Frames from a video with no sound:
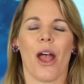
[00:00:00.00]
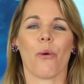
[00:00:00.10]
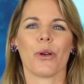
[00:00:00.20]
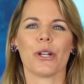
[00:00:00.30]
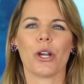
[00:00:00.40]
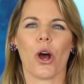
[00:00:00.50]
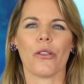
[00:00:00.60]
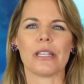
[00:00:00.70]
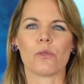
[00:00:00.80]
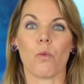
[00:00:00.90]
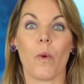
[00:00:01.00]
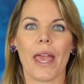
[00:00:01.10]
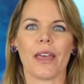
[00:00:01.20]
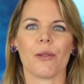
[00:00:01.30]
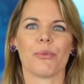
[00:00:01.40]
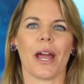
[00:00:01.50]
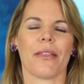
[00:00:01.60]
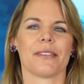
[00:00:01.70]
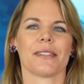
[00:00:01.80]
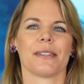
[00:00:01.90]
And we're going to call these whale
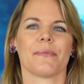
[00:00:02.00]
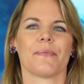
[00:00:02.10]
breaths.